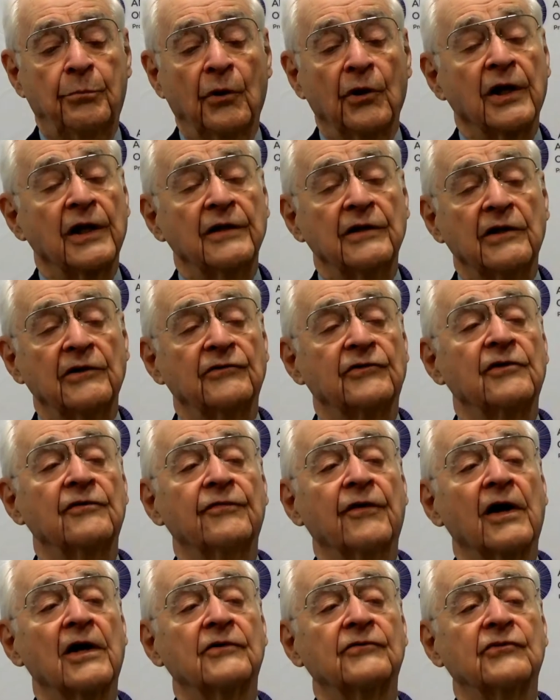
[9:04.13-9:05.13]
putting these
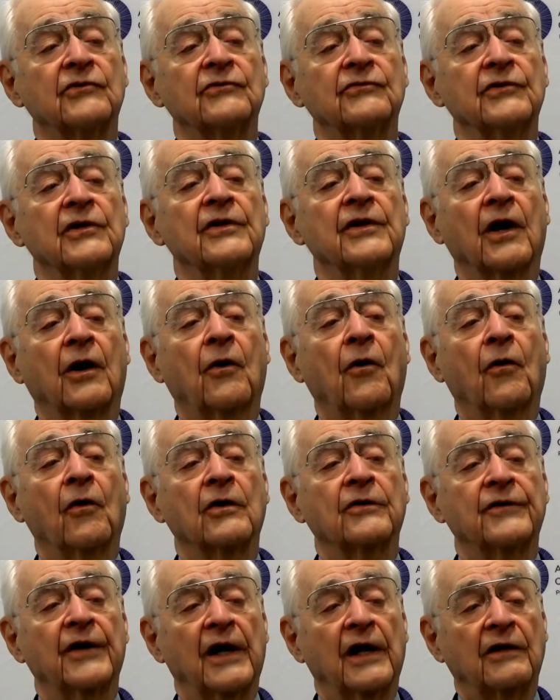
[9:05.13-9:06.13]
devices in the
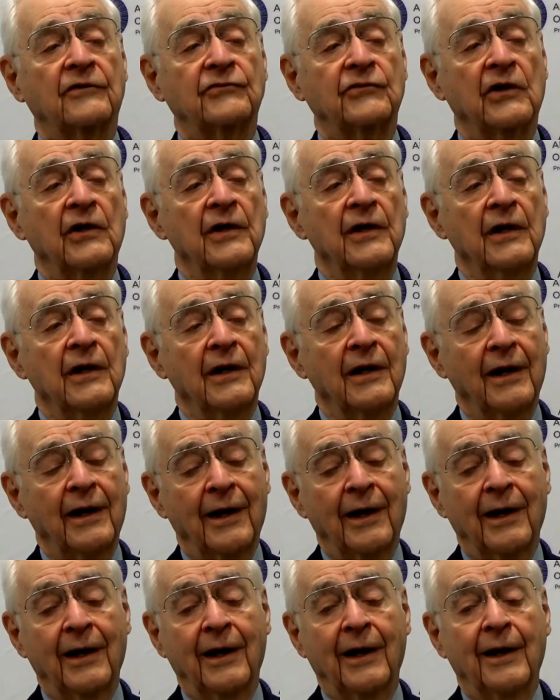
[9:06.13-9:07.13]
cortex.
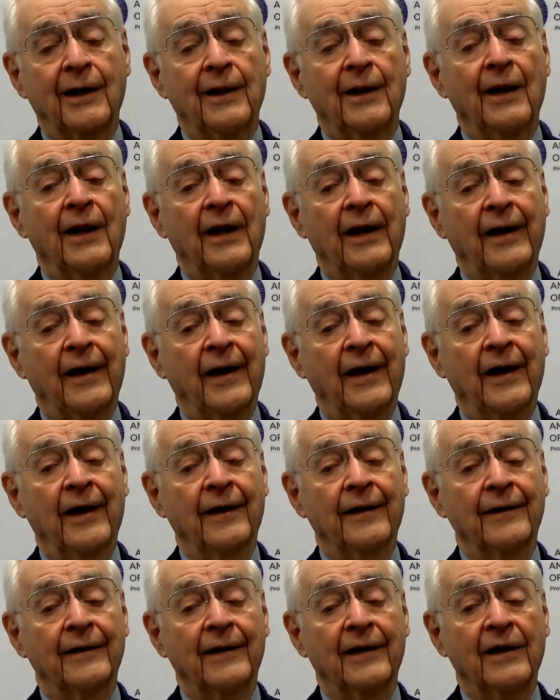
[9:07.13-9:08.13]

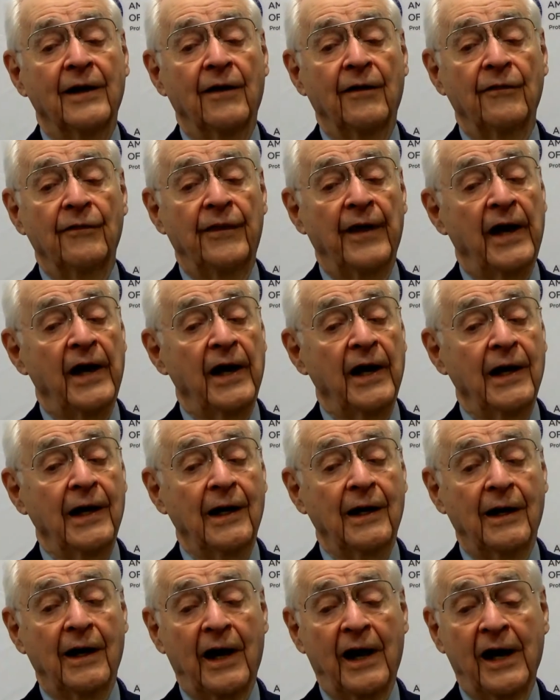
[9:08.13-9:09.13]
And
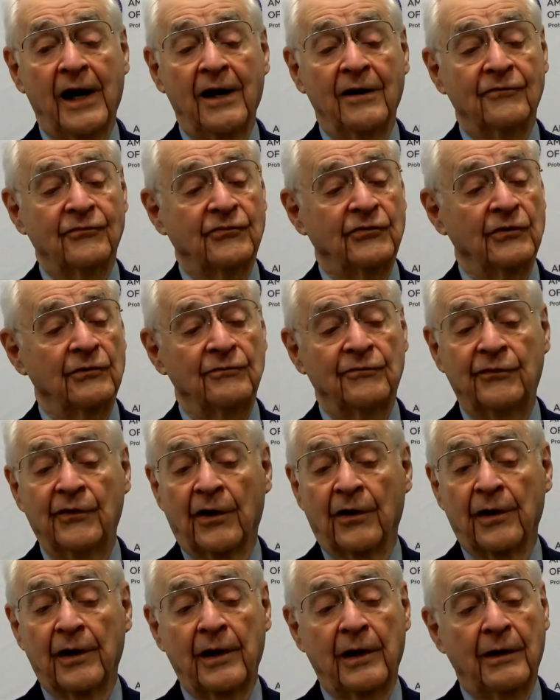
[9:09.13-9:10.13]
they have some
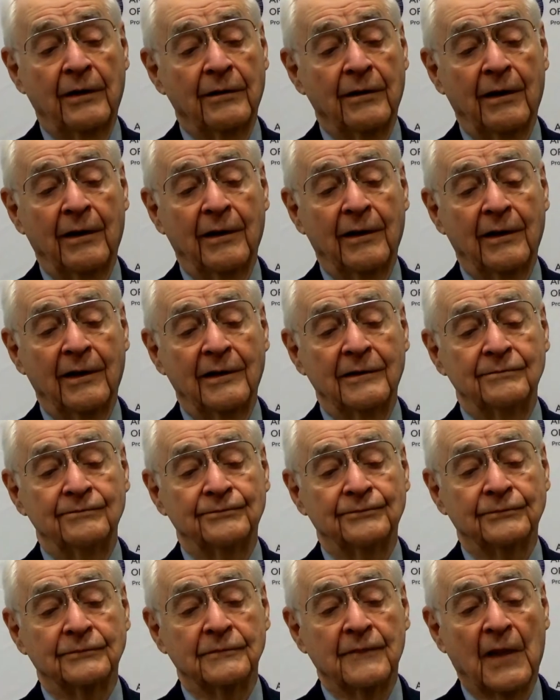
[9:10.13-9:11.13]
very
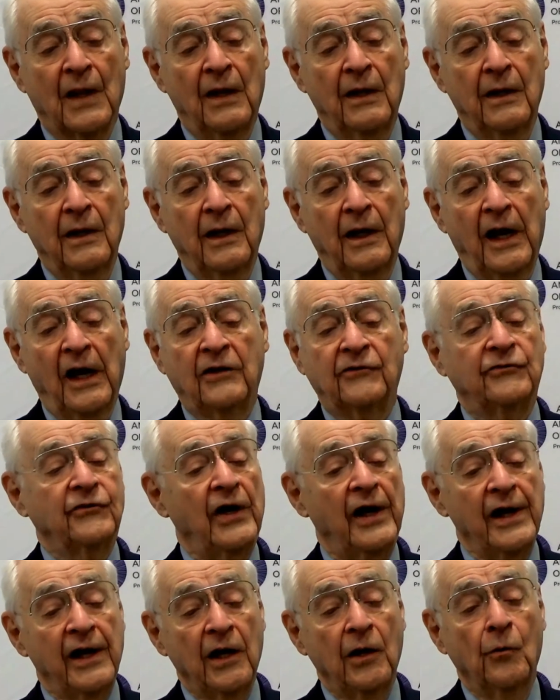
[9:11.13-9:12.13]

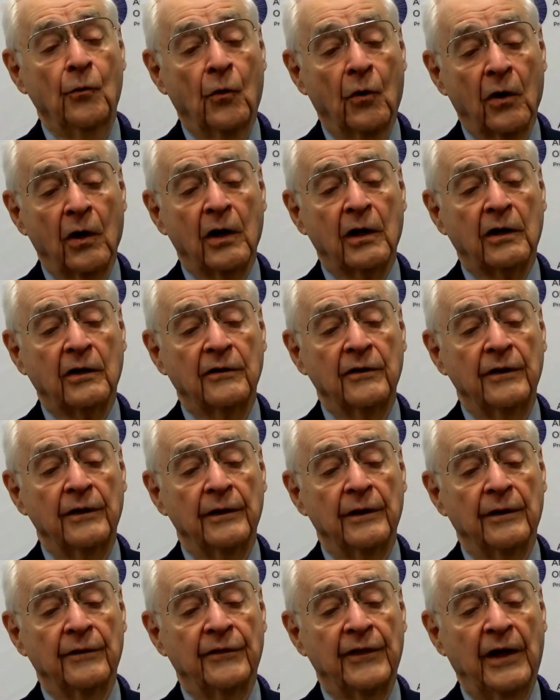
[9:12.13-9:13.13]
exciting work
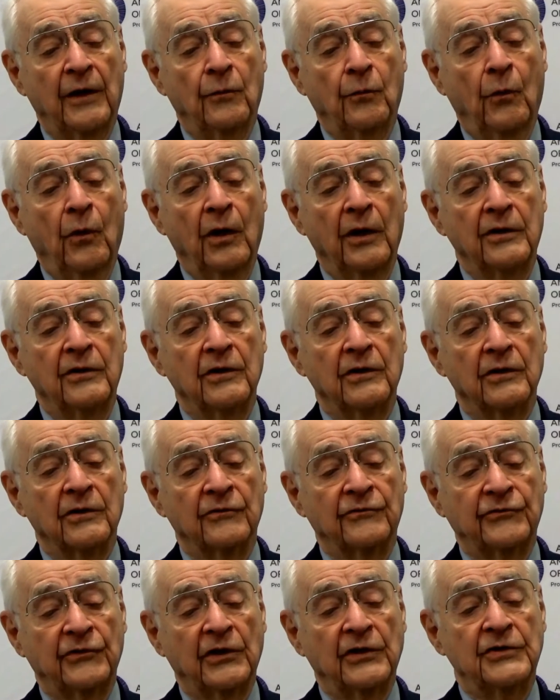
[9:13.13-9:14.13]
that would
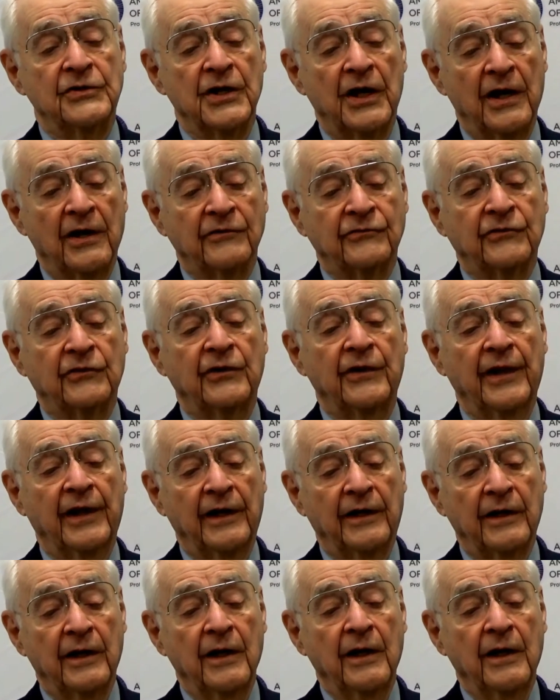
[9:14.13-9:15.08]
suggest that